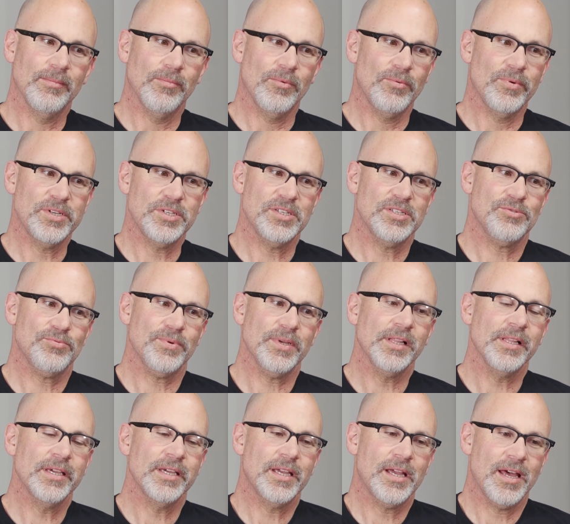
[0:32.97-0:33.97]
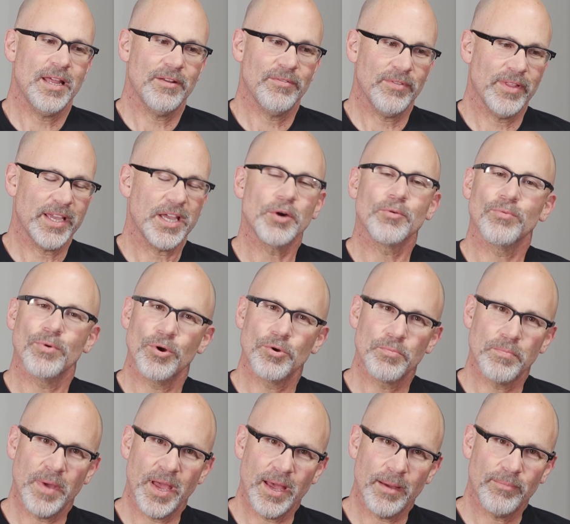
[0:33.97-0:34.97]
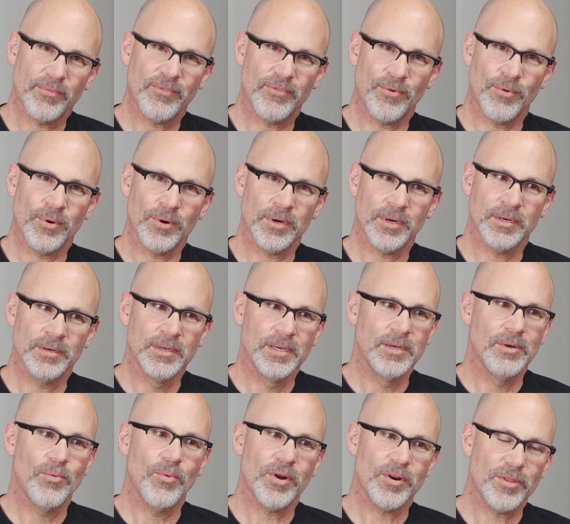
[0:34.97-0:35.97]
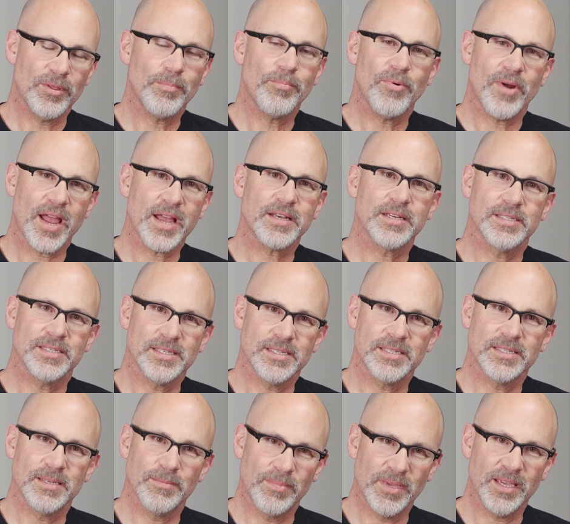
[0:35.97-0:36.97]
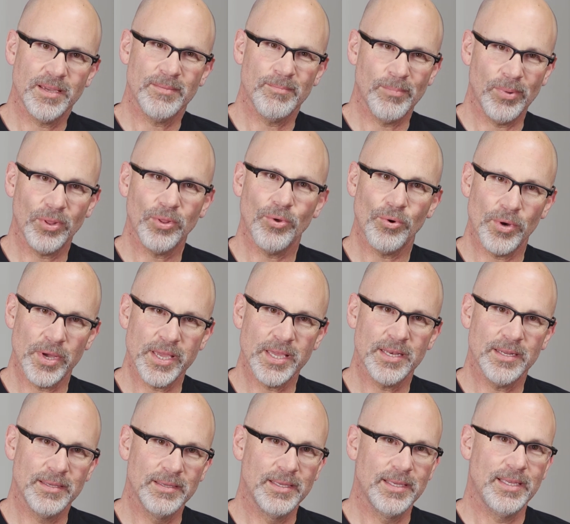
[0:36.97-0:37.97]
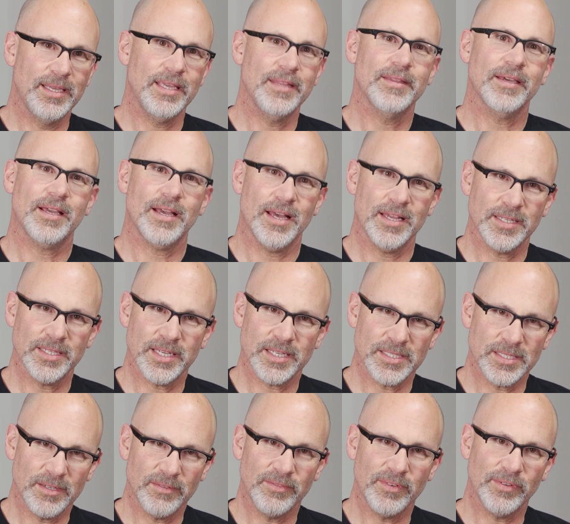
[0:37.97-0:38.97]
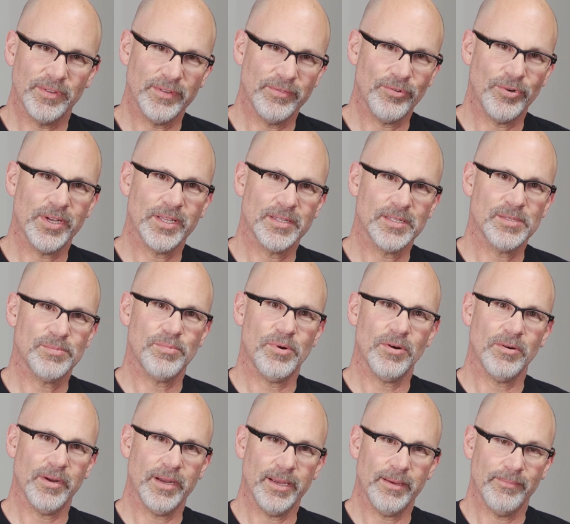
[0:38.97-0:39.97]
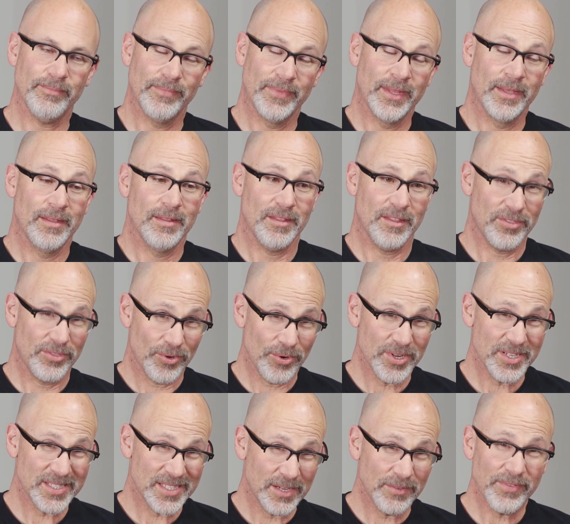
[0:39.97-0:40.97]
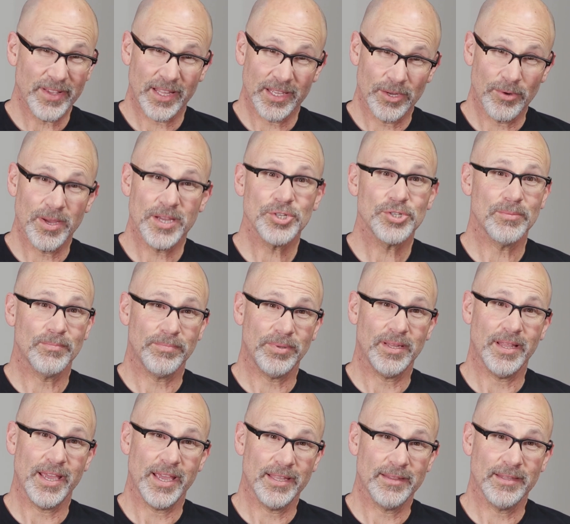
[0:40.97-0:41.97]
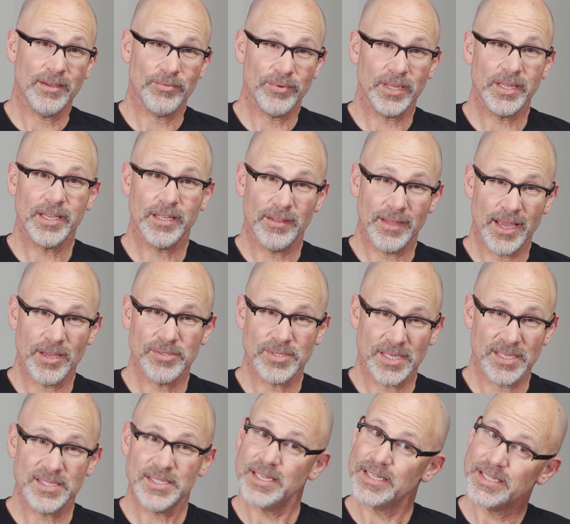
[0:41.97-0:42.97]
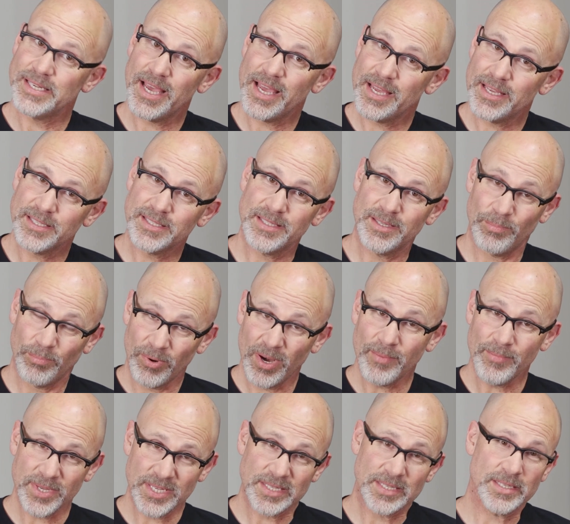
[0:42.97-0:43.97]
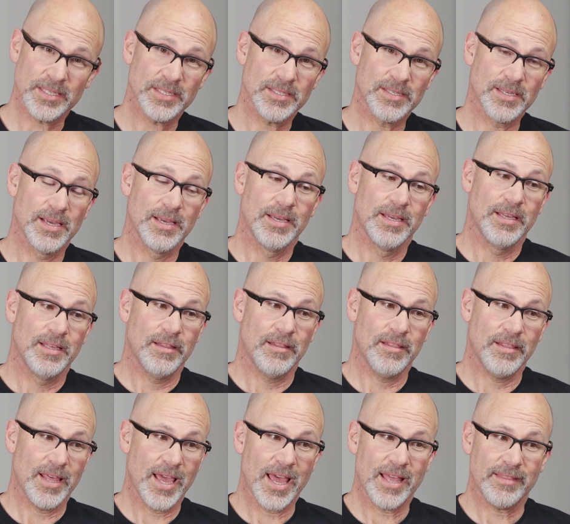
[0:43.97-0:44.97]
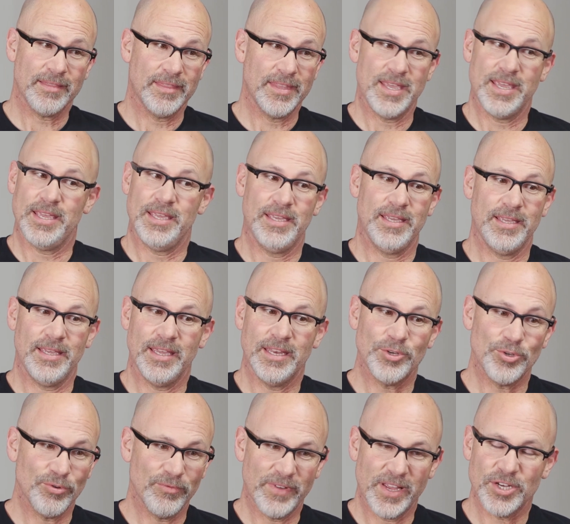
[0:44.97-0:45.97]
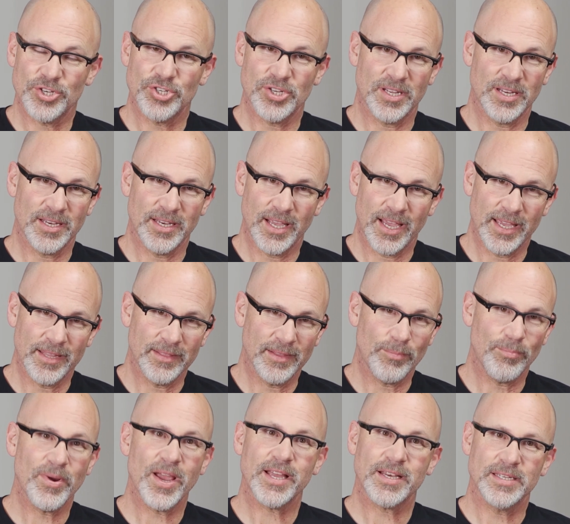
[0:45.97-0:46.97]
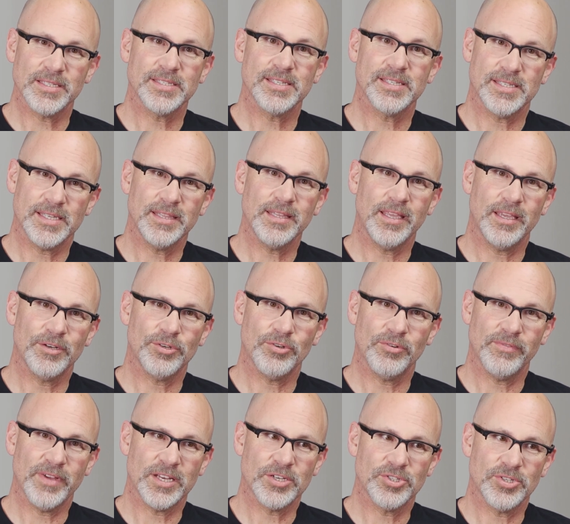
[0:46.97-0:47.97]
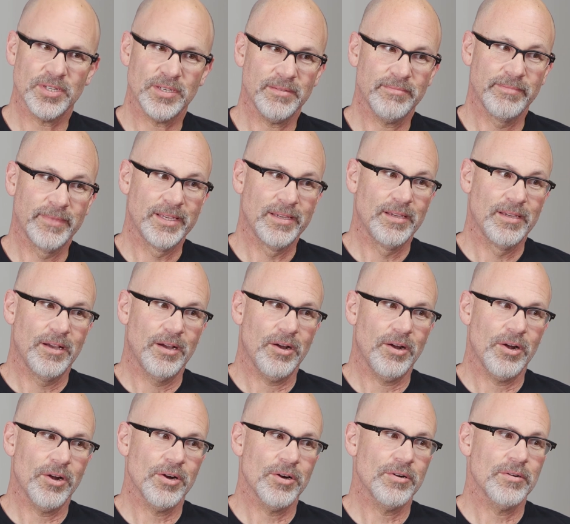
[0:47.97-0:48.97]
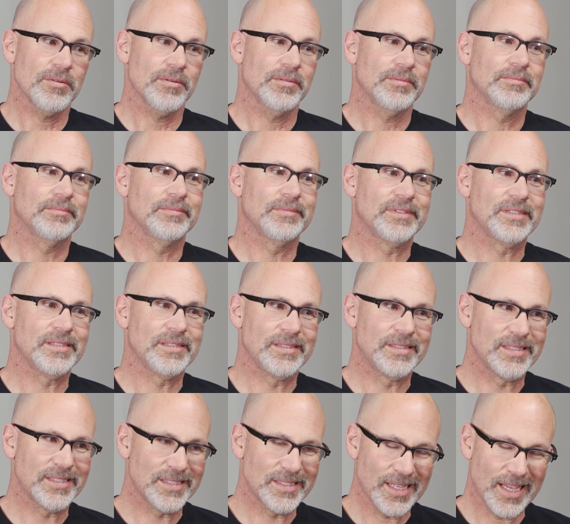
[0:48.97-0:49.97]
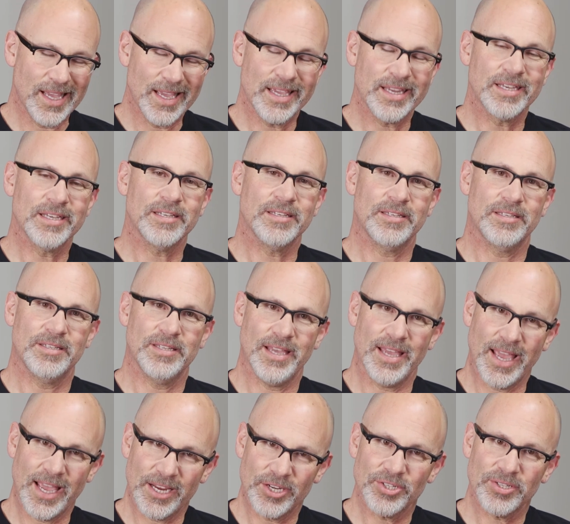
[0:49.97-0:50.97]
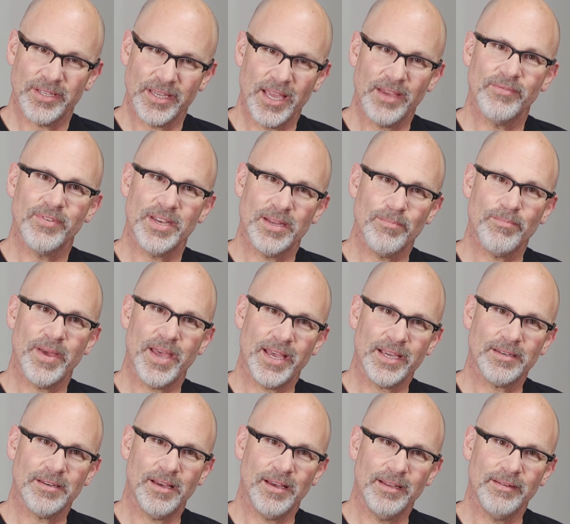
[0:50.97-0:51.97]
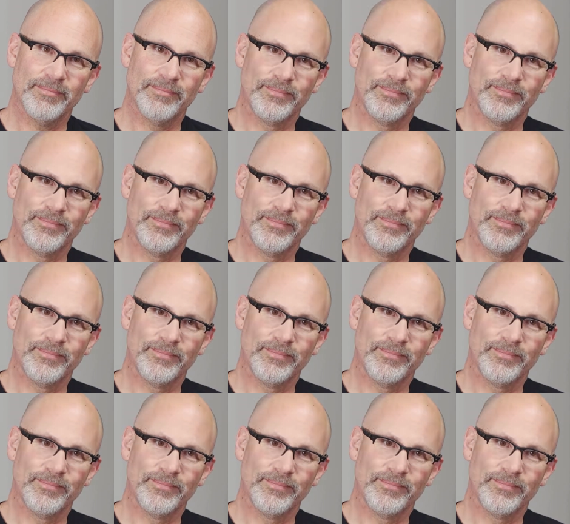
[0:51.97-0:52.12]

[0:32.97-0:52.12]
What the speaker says: which is really kind of like a roadmap for what are the practices to be employed in the context of delivering this program. The third is an evaluation plan that really allows us to test the premises that the intervention and the practices in the intervention are designed to actually have an impact on.